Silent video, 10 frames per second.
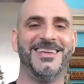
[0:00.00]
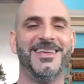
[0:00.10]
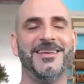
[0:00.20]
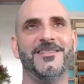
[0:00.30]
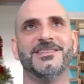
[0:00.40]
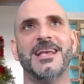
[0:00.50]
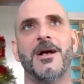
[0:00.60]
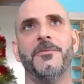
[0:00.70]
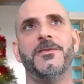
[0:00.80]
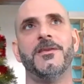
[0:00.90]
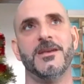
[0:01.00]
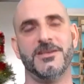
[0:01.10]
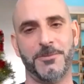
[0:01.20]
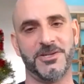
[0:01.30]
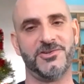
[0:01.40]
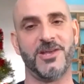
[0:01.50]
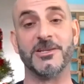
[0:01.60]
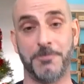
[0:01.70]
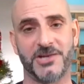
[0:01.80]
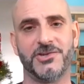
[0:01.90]
in the South,
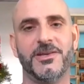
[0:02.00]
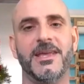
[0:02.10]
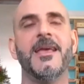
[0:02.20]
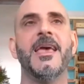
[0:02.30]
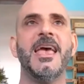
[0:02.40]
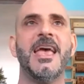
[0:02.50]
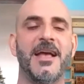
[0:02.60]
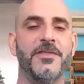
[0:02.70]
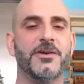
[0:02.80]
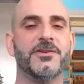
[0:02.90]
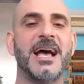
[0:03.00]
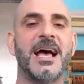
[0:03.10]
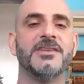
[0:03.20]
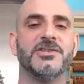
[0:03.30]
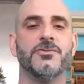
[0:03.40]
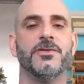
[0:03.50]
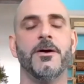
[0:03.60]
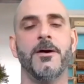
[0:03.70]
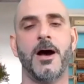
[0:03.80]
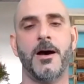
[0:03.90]
especially, and their ties to
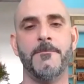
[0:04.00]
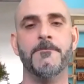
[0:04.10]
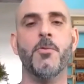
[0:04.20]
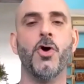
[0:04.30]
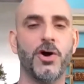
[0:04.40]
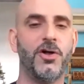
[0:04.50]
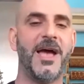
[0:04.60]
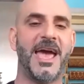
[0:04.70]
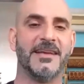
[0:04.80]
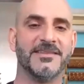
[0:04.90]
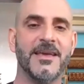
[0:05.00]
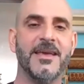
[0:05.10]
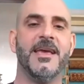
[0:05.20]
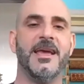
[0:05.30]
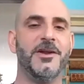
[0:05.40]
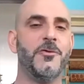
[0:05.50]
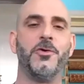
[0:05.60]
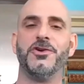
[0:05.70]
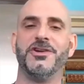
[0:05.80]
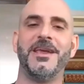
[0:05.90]
the Morrill Act. And in
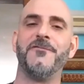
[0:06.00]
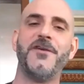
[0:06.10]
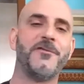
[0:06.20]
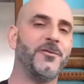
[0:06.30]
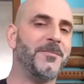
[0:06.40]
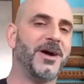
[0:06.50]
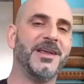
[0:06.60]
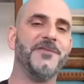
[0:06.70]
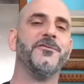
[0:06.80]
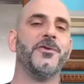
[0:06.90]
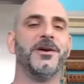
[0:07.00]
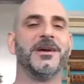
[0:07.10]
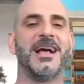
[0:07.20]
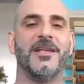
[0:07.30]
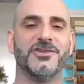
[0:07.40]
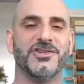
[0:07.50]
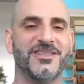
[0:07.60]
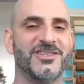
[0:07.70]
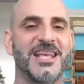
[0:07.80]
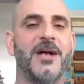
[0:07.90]
order to get federal money for colleges
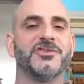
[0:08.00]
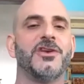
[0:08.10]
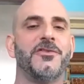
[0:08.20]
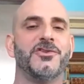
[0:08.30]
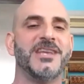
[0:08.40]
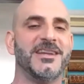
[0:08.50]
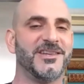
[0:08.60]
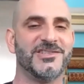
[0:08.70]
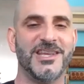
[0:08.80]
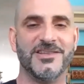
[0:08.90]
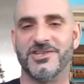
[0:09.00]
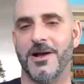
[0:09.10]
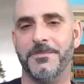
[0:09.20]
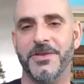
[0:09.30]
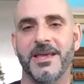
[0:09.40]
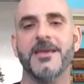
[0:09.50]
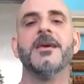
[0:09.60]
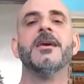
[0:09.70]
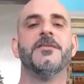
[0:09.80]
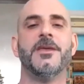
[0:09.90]
in the South, Southerners had to concede something.
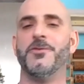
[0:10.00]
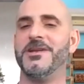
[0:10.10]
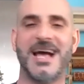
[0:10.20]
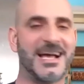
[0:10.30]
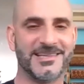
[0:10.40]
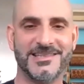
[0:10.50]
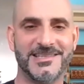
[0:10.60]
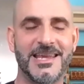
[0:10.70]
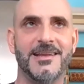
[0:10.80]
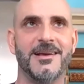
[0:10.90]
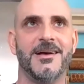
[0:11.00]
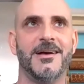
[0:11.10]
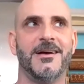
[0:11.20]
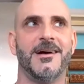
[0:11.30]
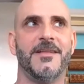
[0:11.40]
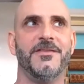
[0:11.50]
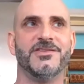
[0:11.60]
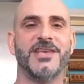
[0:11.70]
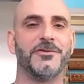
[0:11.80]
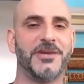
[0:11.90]
they would not concede on the
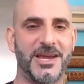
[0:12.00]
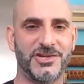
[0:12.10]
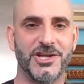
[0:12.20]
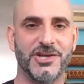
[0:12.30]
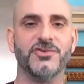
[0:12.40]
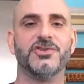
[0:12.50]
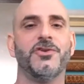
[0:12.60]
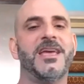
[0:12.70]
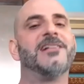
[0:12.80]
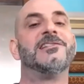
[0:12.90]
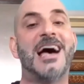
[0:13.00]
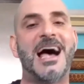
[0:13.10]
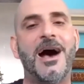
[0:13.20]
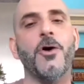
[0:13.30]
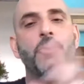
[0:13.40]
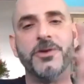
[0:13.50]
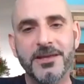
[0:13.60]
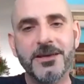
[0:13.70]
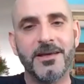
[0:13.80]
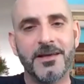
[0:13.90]
segregation issue, so they
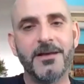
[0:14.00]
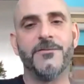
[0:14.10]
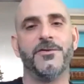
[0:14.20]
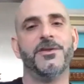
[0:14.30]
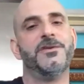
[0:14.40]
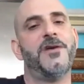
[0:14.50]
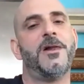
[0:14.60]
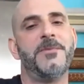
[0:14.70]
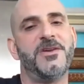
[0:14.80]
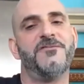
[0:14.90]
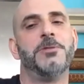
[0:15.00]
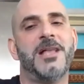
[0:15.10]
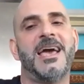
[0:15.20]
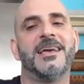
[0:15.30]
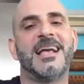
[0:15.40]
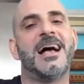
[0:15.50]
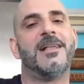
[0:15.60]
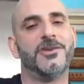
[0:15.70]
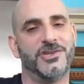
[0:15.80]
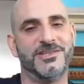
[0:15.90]
allowed for the development of black
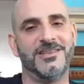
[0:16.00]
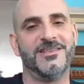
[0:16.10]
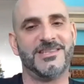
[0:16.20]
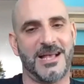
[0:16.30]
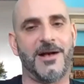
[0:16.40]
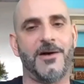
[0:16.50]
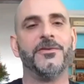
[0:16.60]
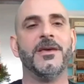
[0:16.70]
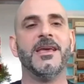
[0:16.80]
colleges in the South